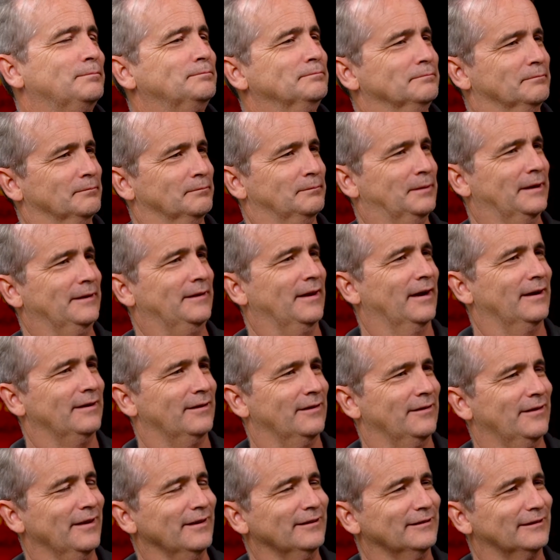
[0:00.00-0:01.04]
But under
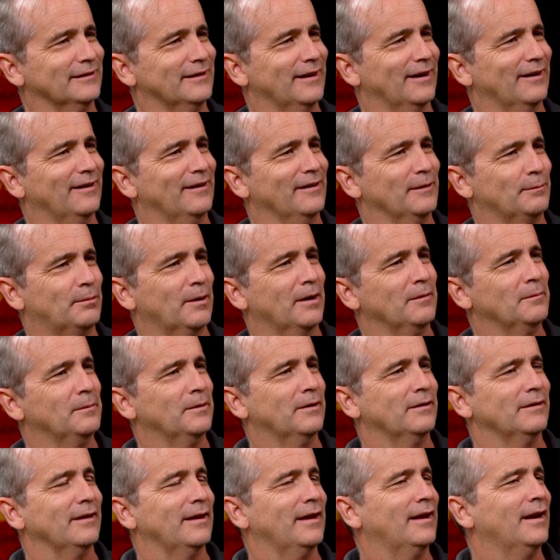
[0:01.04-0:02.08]
this scenario,
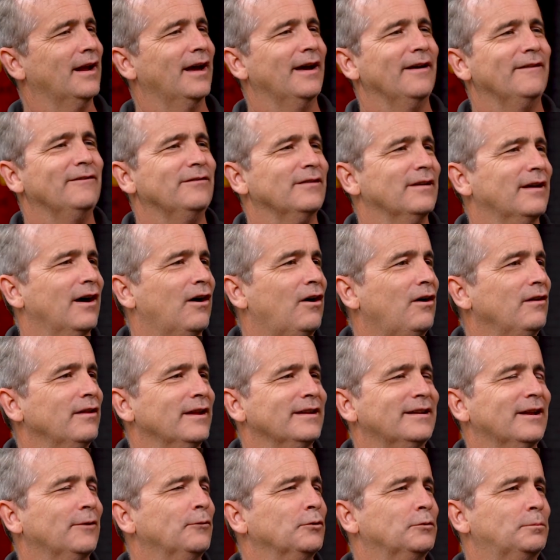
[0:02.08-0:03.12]
probably, all I
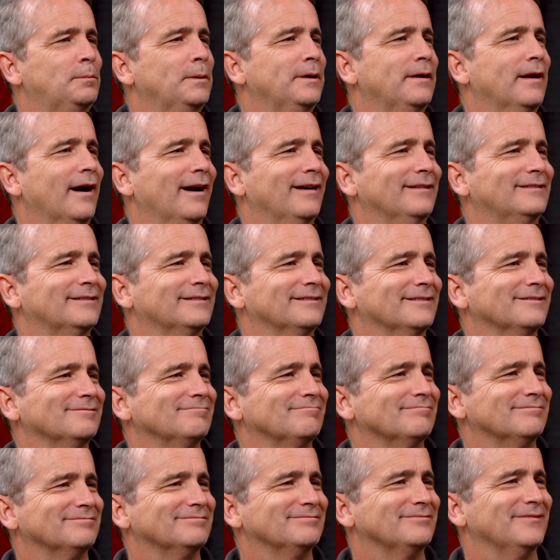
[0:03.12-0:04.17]
did was be nice.
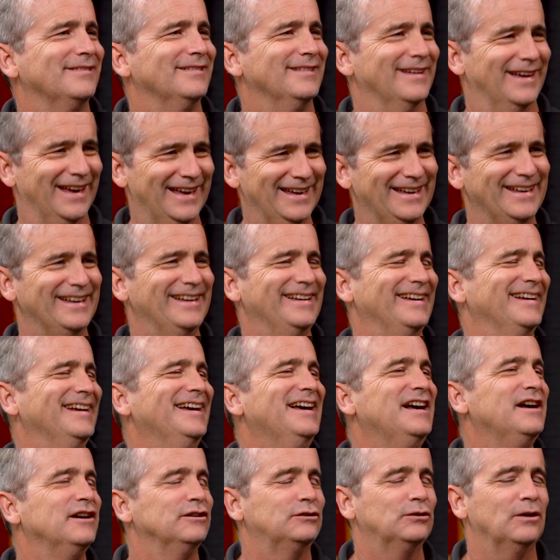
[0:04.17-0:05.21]

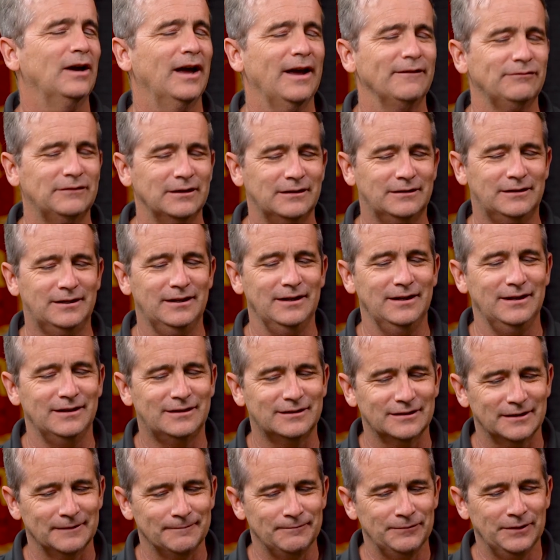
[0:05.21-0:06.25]
So I have to
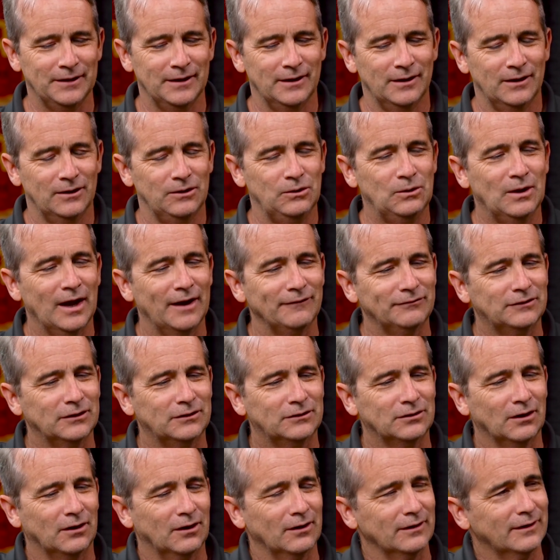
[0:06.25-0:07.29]
teach, you have to
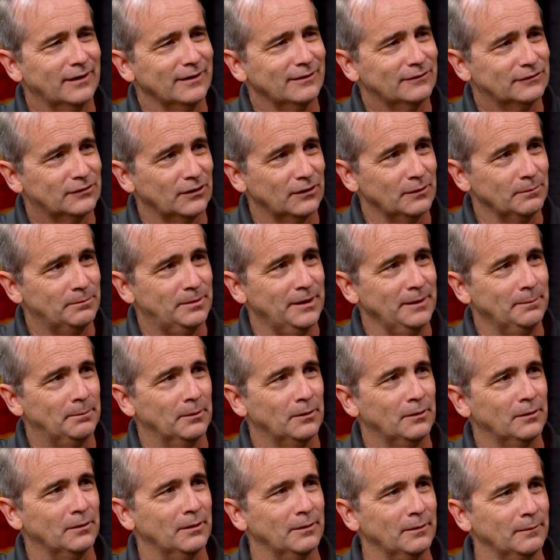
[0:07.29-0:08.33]
target certain
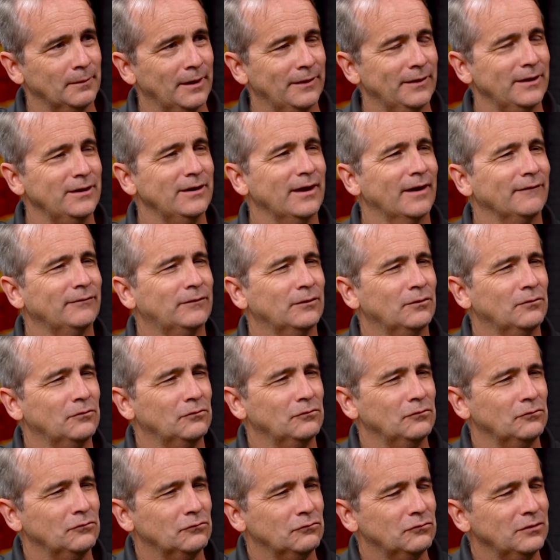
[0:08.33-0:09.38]
people and then you have to
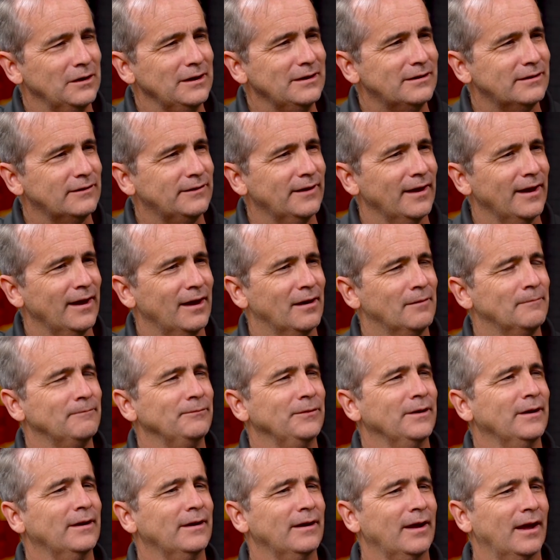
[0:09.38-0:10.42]
reach them
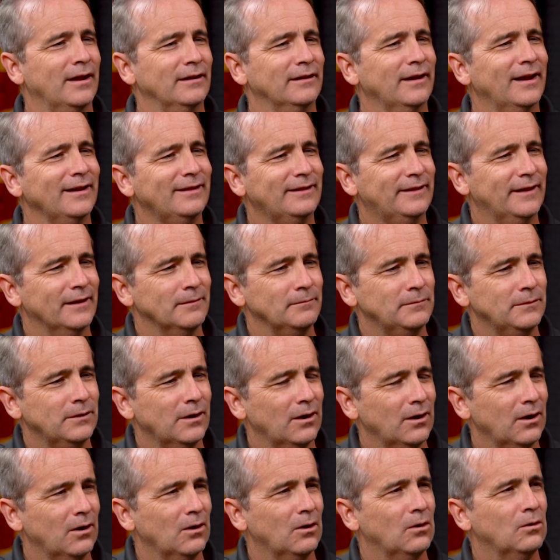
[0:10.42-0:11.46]
and let them
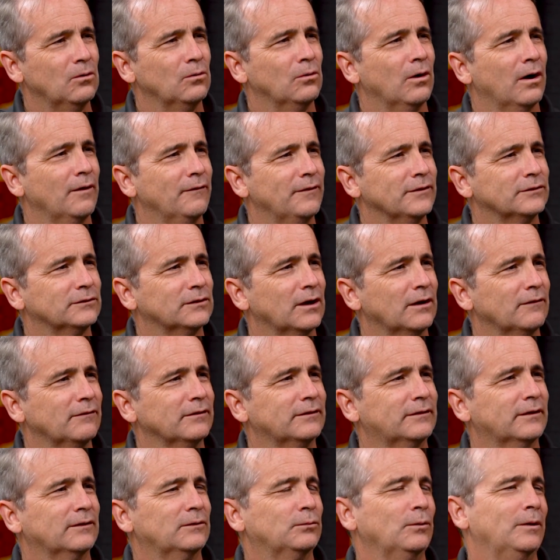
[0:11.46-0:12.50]
know of the
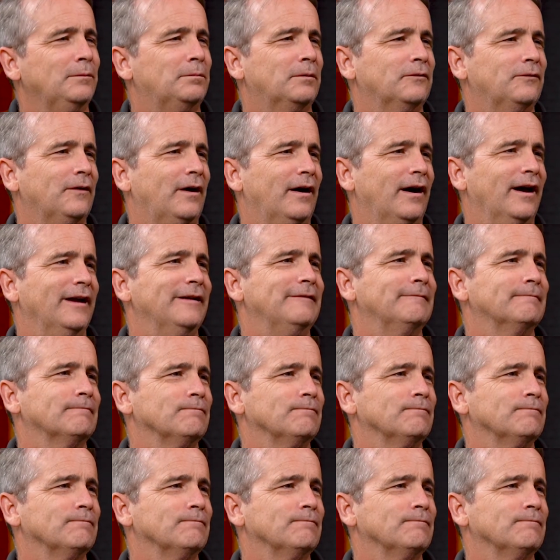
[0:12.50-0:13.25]
services we provide.